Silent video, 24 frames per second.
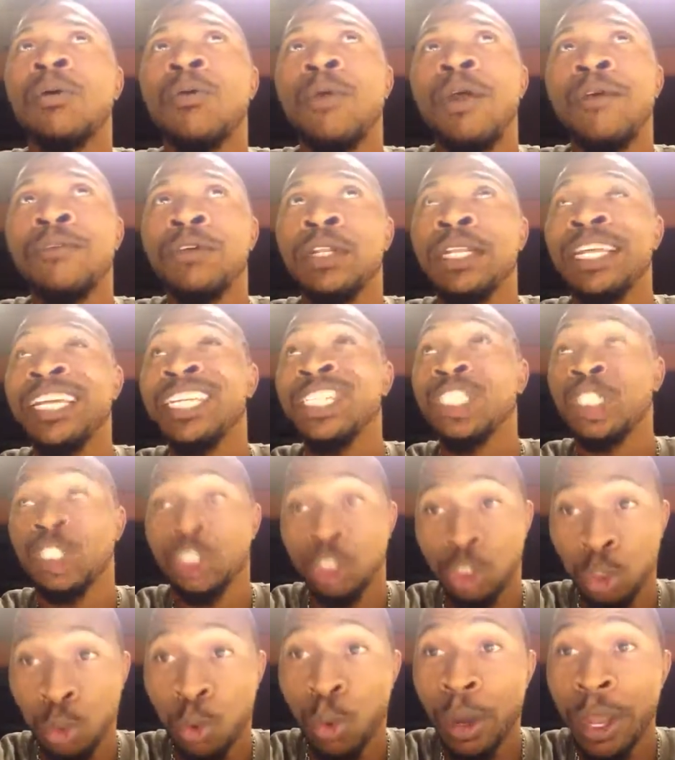Revelation
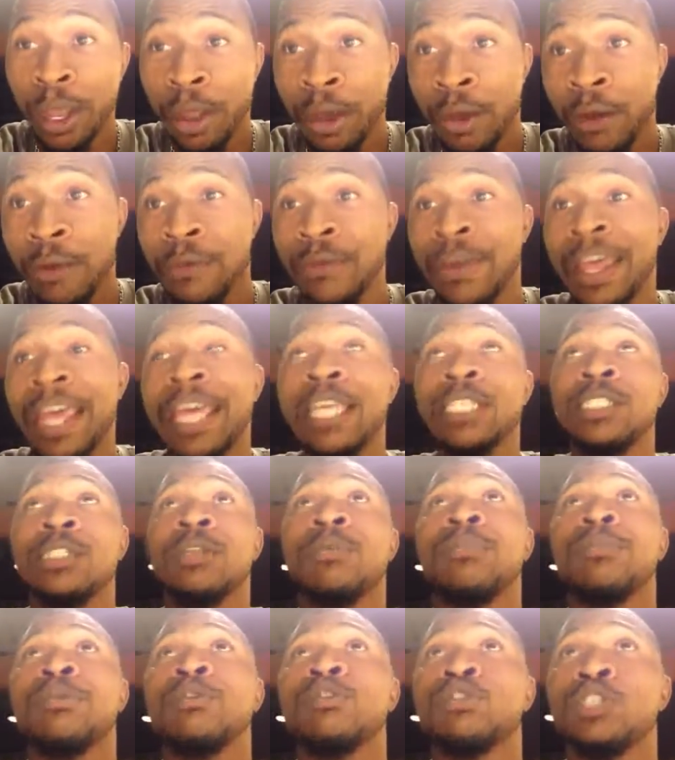12, has
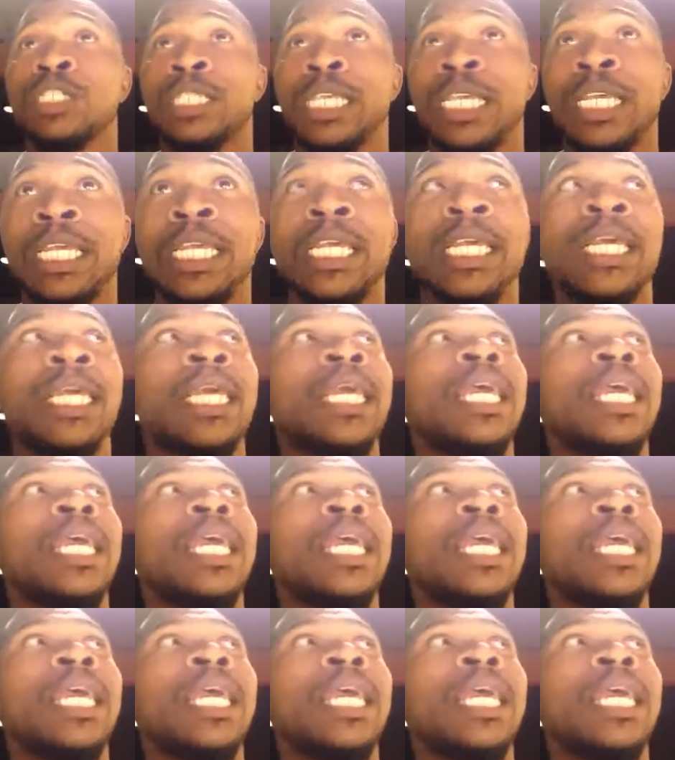to proceed.